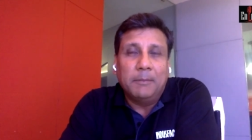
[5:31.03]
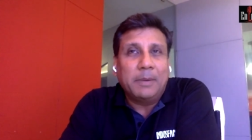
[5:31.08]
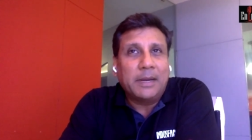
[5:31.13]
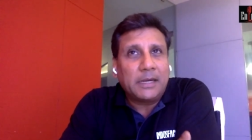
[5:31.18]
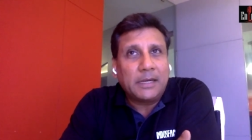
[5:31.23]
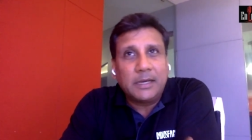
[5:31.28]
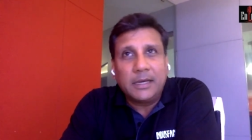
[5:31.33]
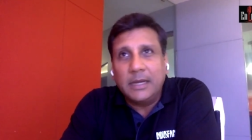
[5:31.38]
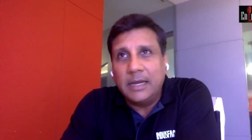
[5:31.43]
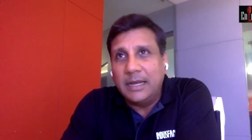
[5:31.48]

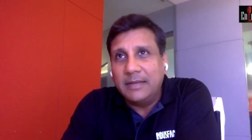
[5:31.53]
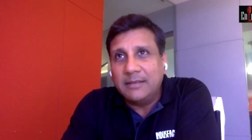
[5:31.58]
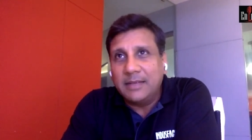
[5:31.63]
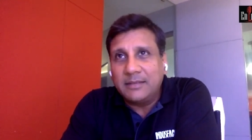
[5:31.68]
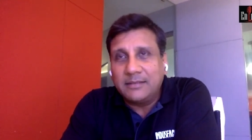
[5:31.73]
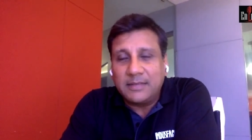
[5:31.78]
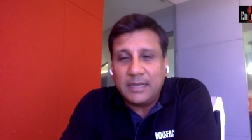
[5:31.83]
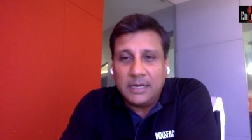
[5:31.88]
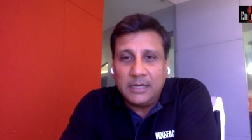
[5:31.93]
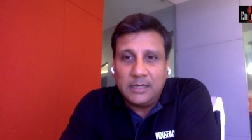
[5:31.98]
But
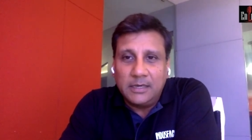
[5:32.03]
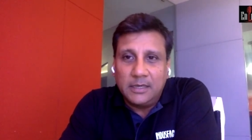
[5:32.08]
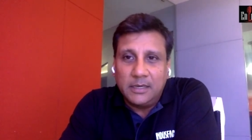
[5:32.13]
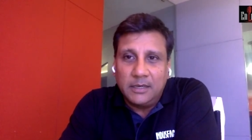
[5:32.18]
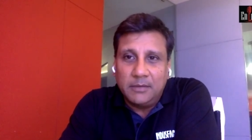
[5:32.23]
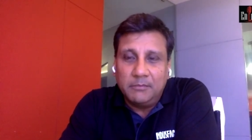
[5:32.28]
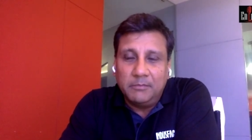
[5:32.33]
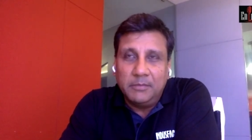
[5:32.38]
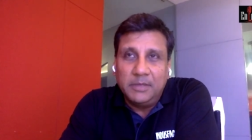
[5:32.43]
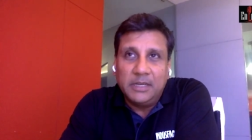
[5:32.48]
as I said,
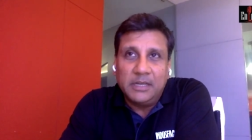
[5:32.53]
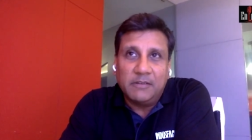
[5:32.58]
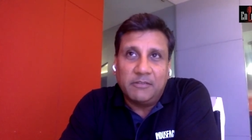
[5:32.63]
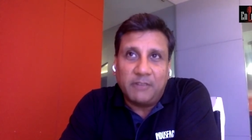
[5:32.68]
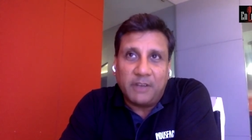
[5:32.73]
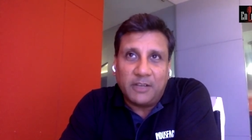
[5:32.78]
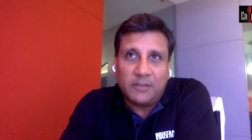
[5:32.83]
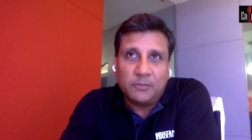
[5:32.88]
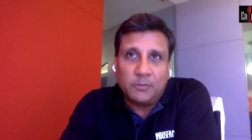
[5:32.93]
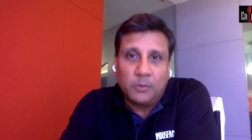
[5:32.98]
being
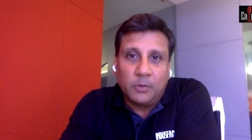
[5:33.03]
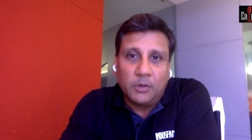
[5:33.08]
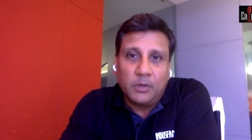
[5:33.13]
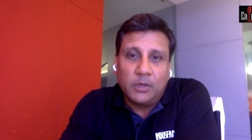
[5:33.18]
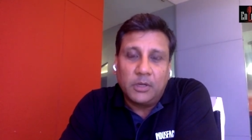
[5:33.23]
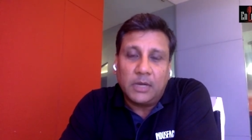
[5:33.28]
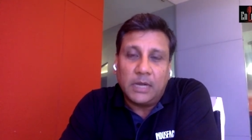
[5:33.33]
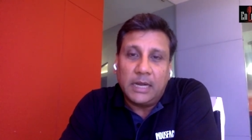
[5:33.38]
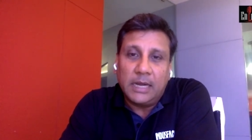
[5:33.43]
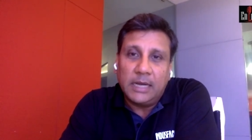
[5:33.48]
a fast
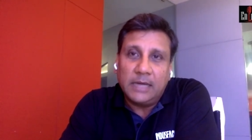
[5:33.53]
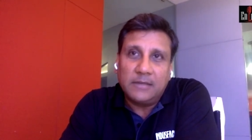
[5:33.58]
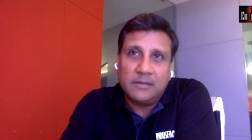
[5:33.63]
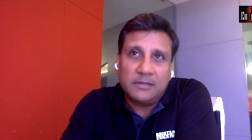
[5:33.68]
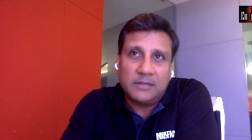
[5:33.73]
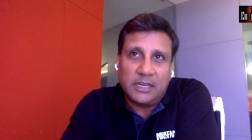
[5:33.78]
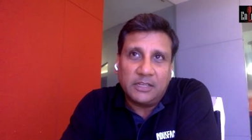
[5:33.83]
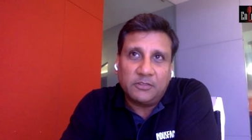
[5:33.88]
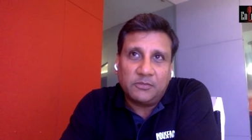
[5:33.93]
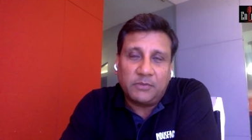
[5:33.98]
bowler, I
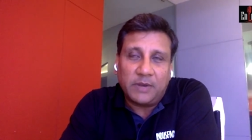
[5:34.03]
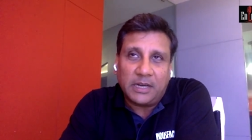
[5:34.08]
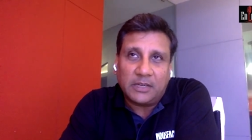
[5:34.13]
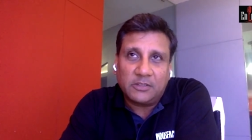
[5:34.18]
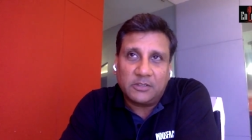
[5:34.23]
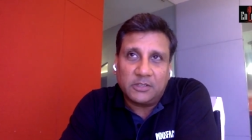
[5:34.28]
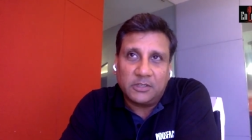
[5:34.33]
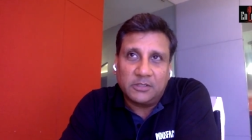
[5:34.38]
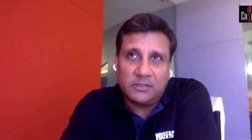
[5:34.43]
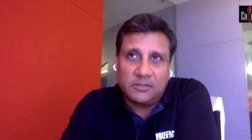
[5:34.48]
had stress
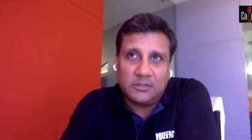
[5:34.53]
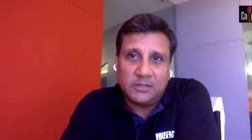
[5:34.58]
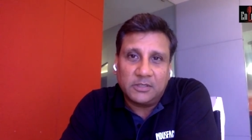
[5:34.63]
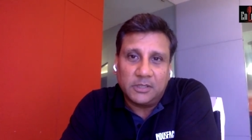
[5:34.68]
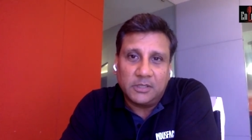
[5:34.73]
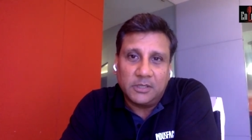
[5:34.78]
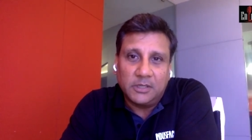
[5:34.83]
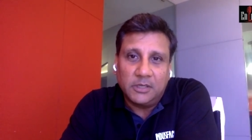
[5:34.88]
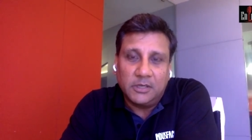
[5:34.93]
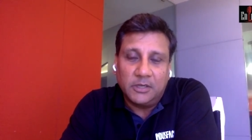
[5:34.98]
fractures
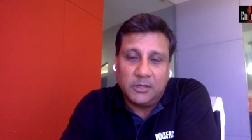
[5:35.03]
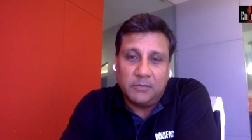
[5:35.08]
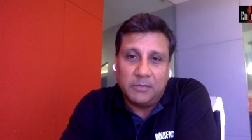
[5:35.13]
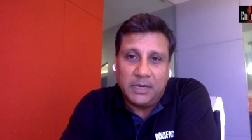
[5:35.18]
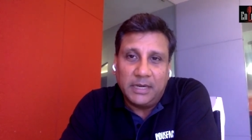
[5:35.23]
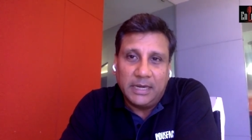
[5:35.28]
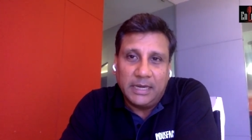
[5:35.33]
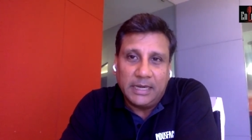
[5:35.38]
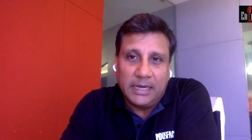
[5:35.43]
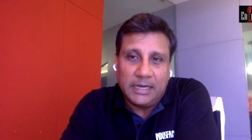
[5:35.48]

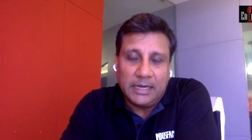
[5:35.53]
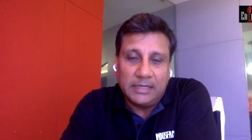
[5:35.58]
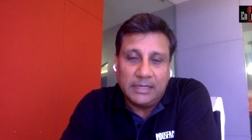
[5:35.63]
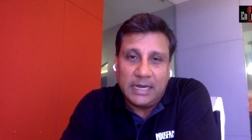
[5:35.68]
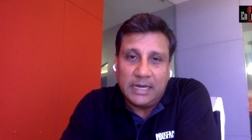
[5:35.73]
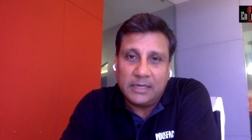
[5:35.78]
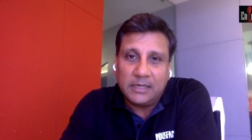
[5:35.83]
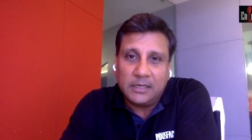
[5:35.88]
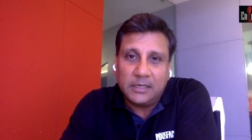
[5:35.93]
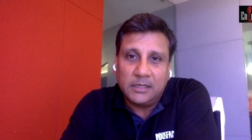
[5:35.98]
in my leg,
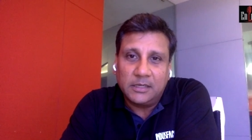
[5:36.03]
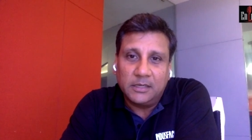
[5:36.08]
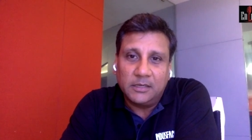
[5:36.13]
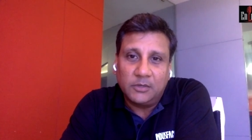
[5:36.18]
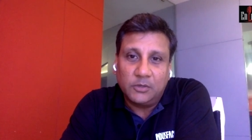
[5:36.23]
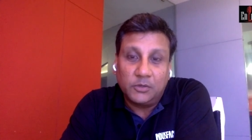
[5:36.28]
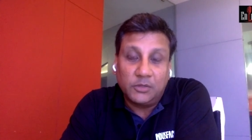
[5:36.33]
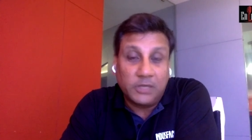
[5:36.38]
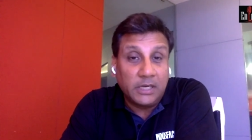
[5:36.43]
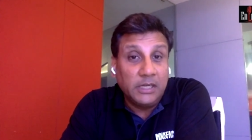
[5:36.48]
and that
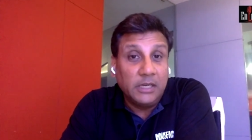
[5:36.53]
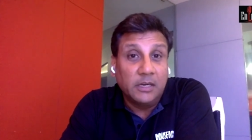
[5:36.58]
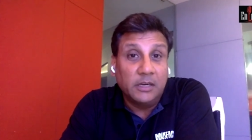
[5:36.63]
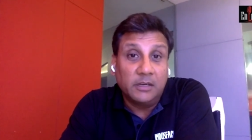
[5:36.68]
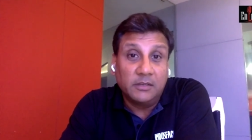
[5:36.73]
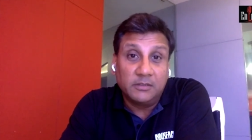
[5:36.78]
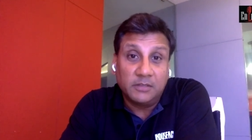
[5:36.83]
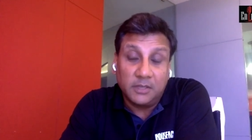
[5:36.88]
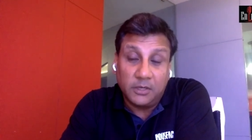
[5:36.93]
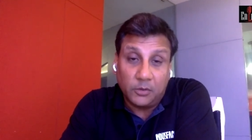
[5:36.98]
3
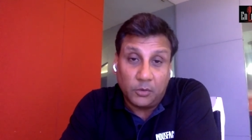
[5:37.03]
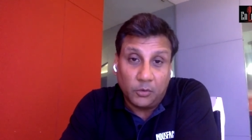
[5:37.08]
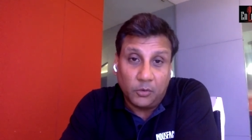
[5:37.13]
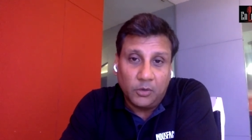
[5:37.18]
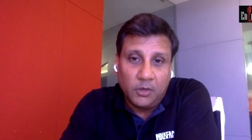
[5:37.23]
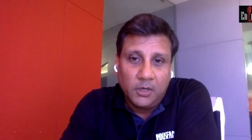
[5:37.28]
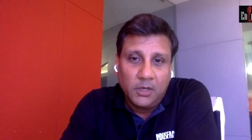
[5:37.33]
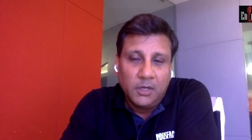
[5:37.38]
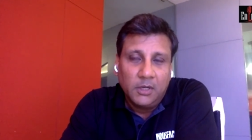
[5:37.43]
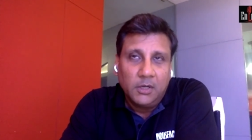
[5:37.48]
years in a
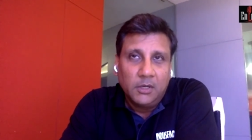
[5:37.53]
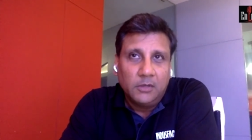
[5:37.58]
row.